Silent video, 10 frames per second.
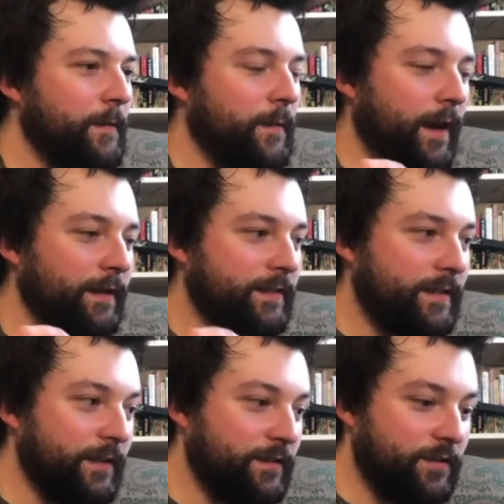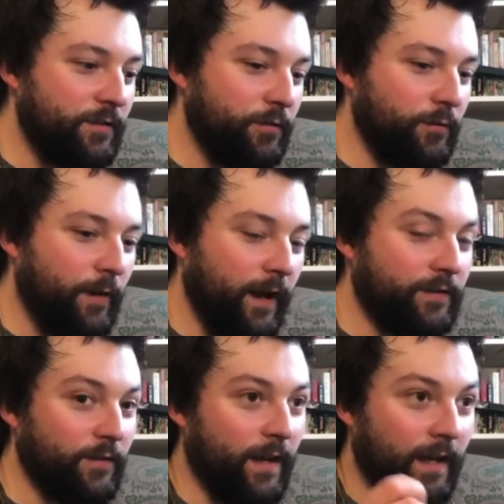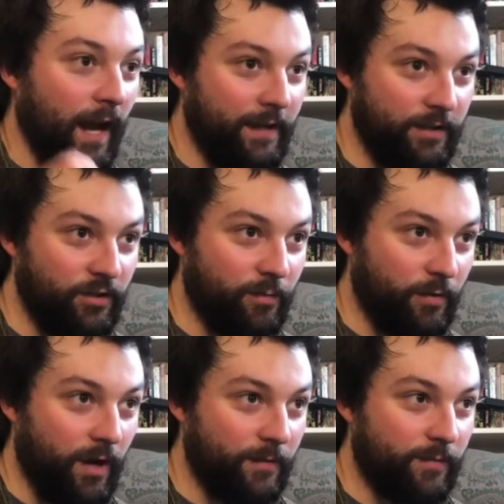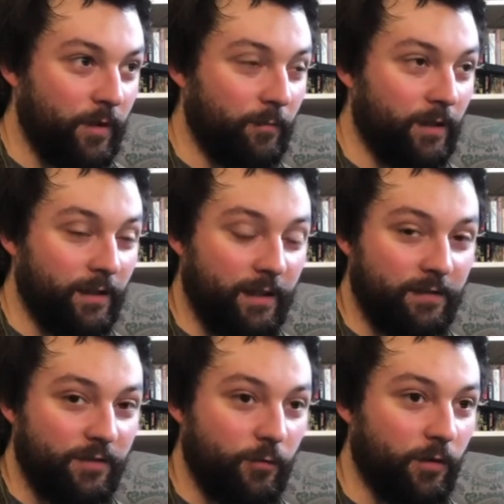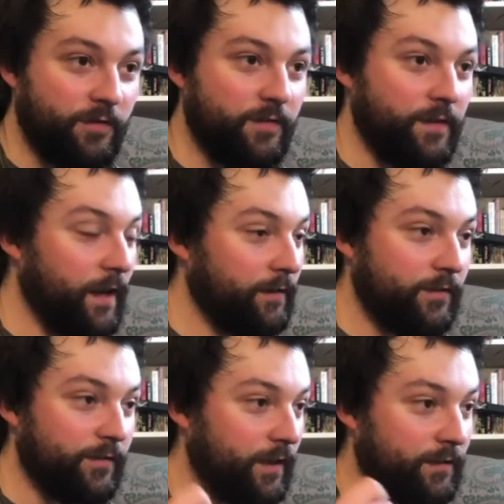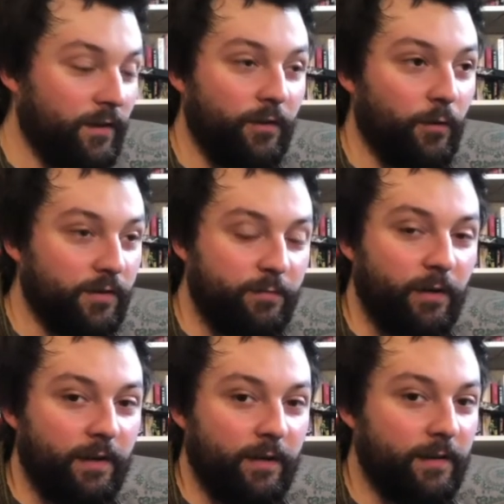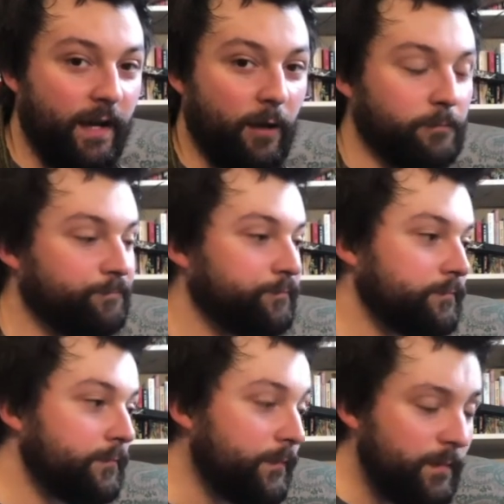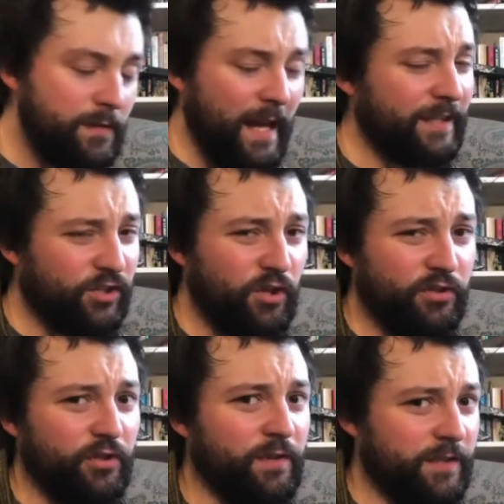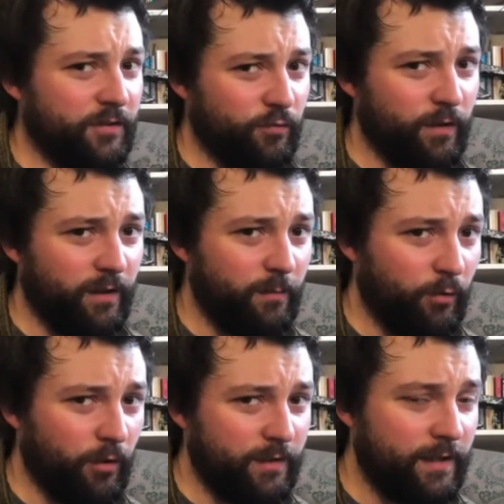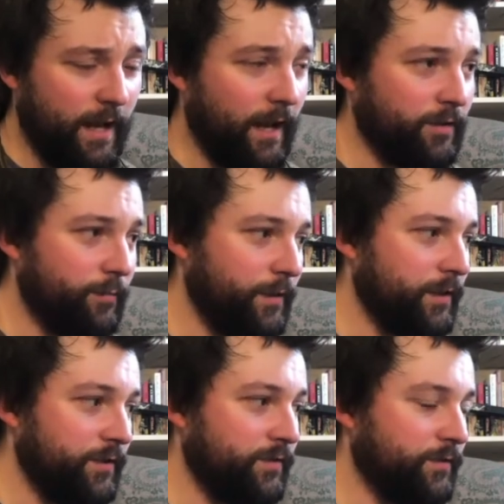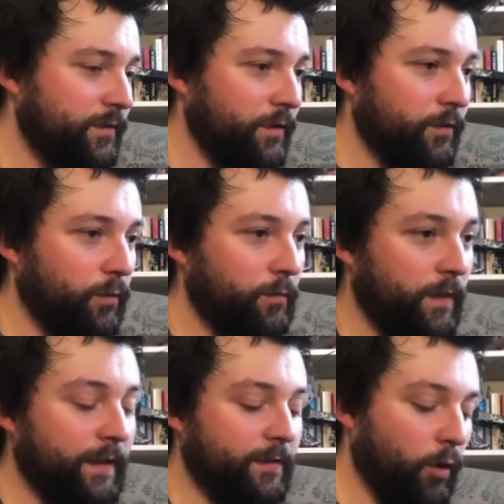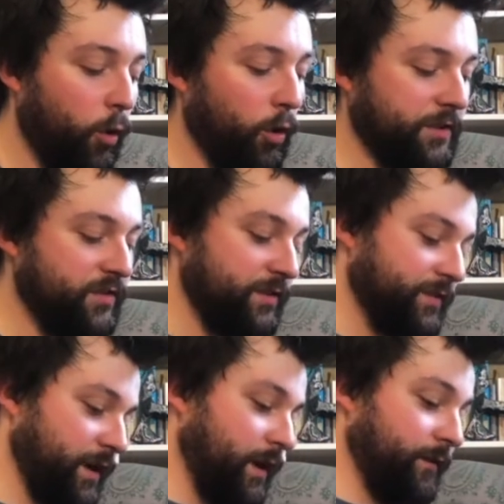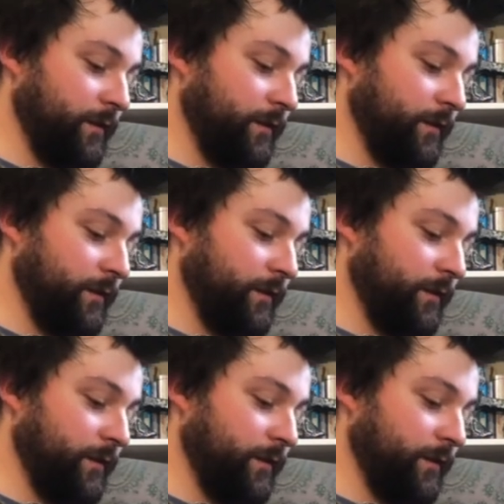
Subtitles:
And he says to Hector, like, I need you to promise me I'm going to get these horses. And Hector's like, they're yours, buddy. Now, that shows you this is really important to Hector, because you're, like, the horses of